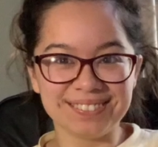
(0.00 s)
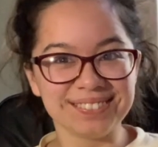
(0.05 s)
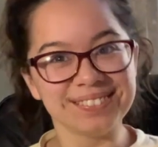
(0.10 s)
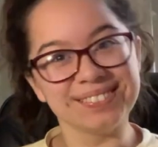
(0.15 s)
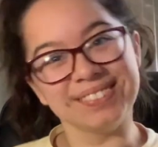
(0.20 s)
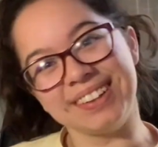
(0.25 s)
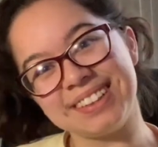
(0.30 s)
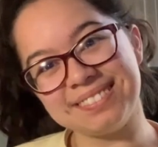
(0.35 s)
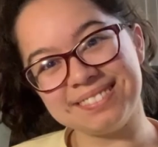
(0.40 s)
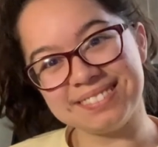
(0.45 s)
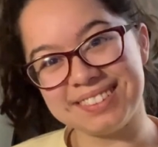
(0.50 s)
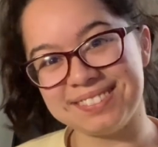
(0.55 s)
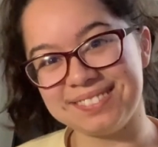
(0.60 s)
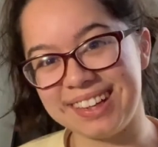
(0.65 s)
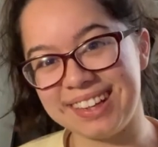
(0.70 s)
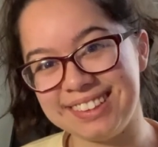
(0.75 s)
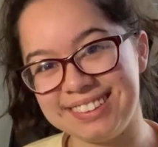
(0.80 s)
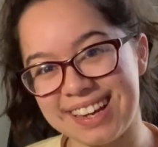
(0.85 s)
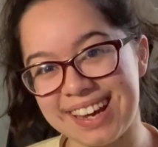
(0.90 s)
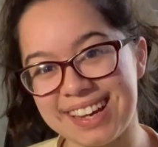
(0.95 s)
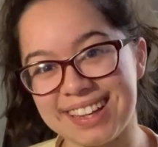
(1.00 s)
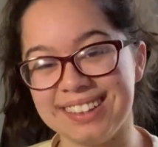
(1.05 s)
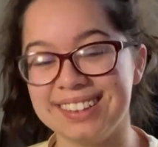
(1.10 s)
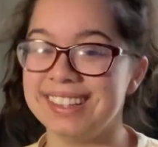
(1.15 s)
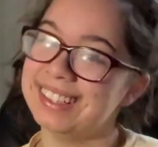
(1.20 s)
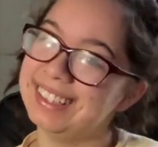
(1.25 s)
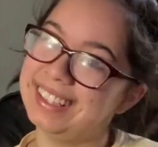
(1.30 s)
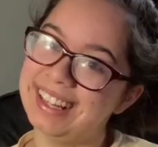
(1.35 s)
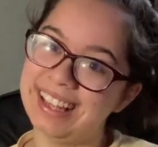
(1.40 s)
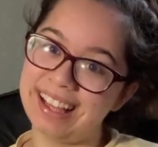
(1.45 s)
Welcome to my channel.
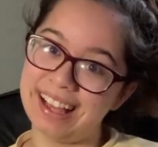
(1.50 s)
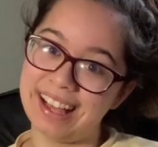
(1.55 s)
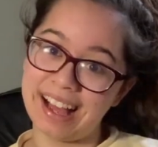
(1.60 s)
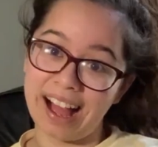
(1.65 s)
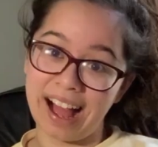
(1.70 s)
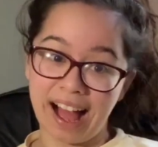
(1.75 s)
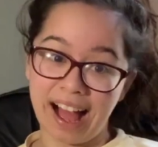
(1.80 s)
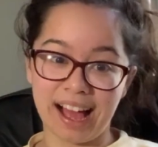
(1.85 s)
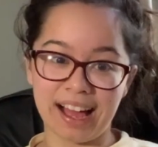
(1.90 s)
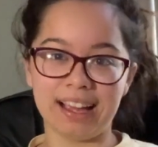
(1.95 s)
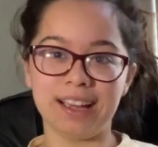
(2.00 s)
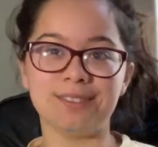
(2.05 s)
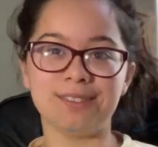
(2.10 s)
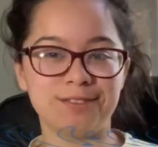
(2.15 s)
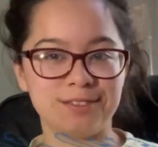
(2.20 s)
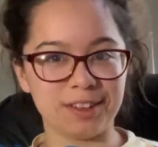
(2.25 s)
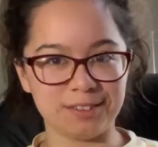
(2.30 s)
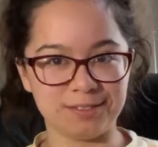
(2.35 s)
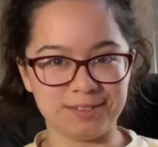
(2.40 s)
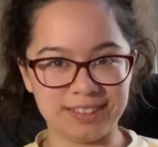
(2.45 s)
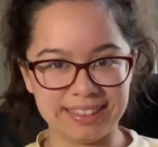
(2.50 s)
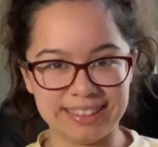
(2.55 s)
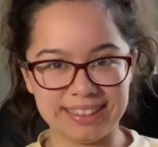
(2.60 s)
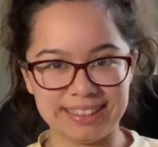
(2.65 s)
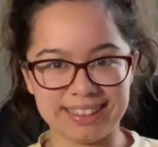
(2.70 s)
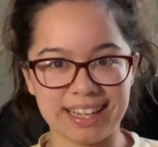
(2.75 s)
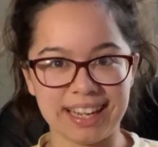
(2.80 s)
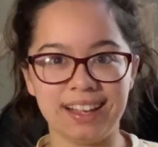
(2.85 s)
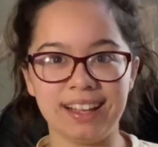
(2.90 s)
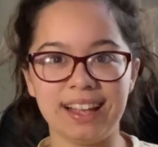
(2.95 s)
I am Fluffy
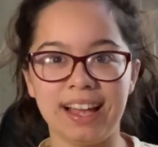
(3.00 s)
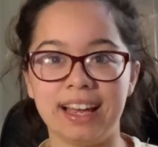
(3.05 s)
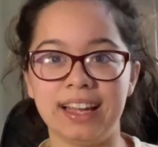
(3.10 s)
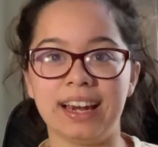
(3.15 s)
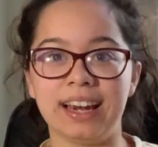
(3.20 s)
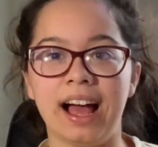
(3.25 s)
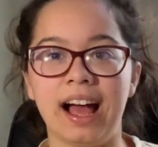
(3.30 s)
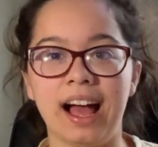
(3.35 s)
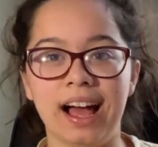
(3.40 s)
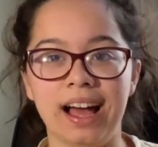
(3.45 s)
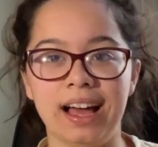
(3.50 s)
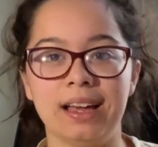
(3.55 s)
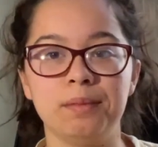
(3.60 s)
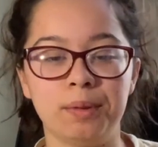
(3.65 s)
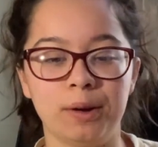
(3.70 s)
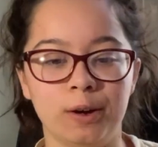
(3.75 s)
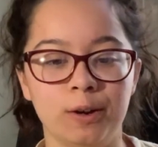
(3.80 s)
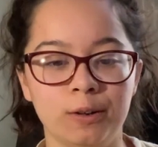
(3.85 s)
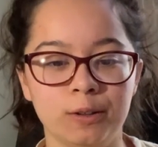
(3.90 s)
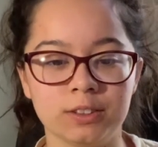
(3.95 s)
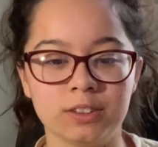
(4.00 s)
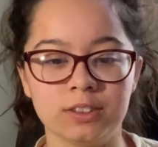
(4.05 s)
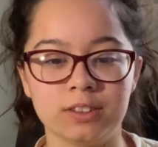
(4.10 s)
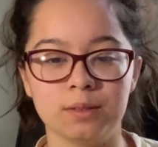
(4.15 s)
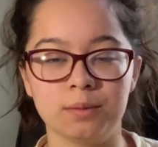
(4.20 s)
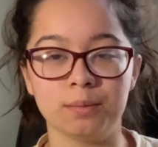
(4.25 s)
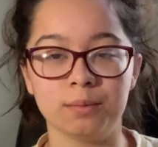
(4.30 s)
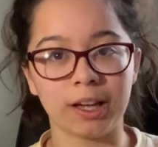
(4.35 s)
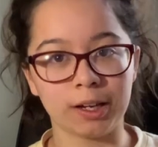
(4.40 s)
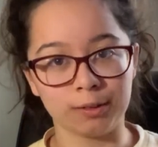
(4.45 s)
Detail and I post
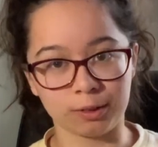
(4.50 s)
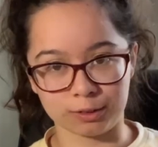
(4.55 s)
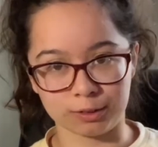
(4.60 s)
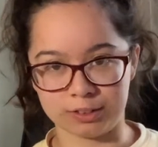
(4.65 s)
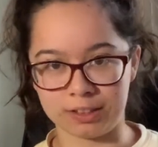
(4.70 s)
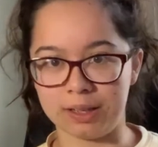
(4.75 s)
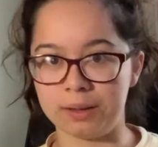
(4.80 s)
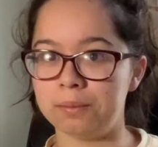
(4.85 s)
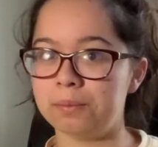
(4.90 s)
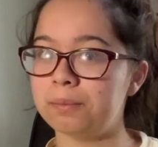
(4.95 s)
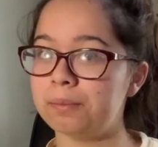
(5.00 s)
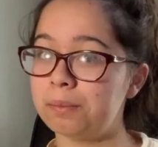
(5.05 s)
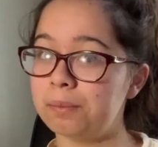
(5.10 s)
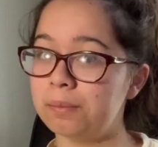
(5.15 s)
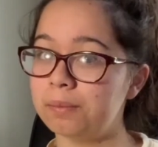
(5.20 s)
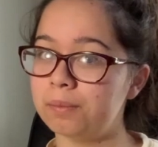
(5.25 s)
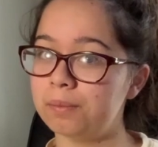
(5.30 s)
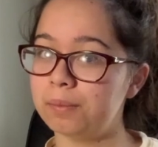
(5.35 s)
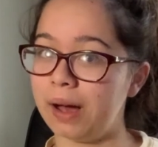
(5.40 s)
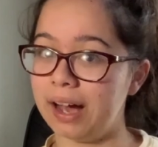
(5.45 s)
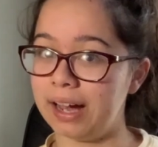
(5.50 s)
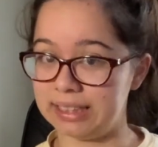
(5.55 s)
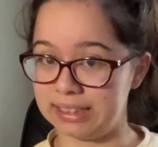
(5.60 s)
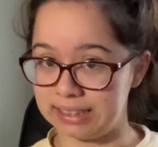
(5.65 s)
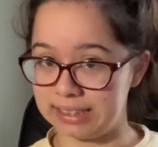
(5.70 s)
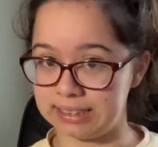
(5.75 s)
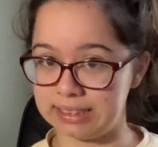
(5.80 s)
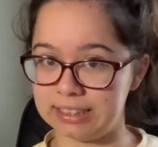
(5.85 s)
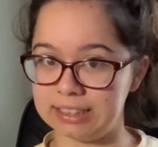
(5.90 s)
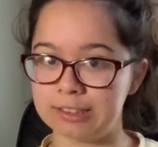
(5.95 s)
my crochet behind the
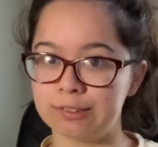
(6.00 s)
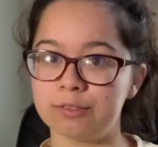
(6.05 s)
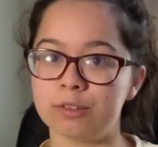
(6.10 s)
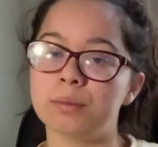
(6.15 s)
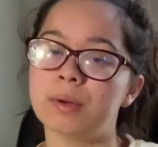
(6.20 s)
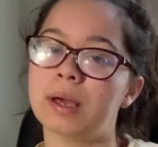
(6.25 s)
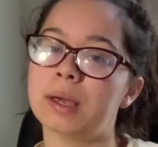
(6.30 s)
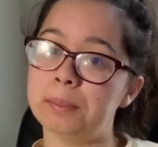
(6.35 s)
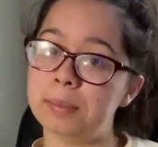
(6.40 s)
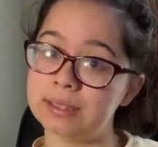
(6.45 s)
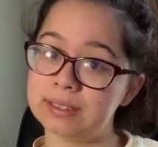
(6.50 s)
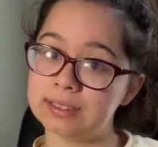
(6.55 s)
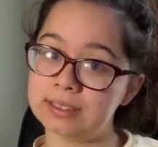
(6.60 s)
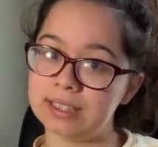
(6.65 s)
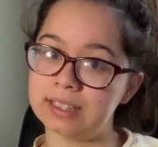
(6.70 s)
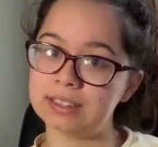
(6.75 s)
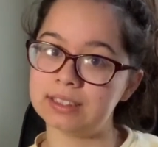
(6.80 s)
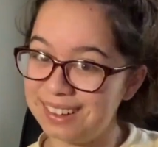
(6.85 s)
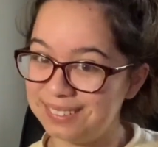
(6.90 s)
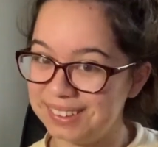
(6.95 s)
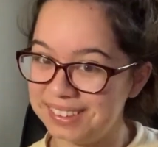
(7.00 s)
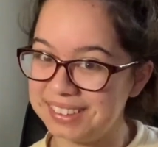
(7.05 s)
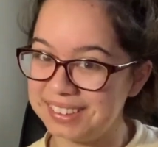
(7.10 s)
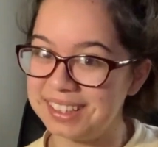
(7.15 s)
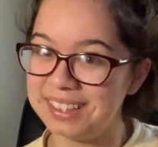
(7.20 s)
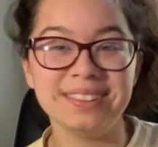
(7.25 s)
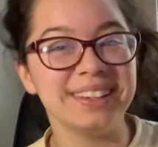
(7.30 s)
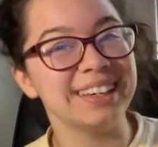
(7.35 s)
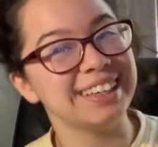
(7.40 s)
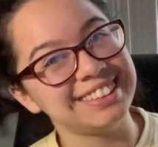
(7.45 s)
scenes for my business.
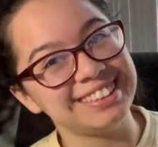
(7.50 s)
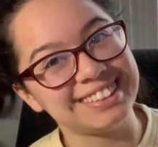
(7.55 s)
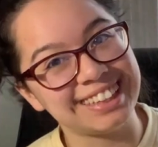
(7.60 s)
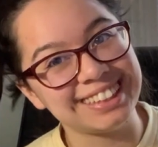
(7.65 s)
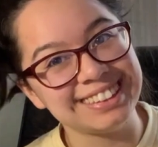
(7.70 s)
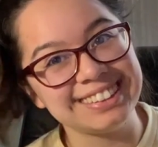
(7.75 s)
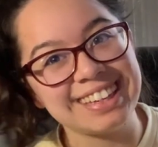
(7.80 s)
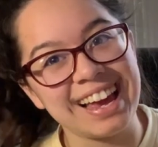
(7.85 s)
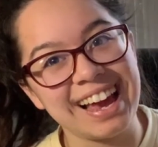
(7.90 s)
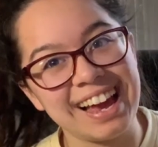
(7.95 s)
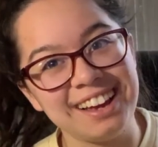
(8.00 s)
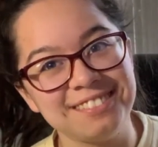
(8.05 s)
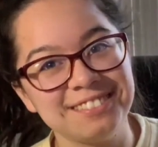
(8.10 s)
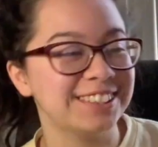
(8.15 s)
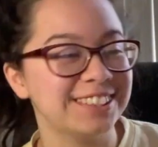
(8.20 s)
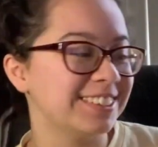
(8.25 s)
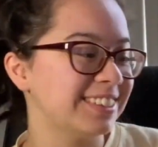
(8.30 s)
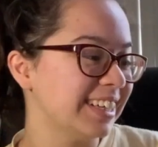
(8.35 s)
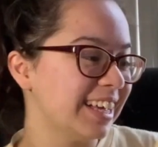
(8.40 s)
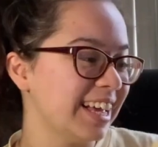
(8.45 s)
Welcome, and it's nice to have you.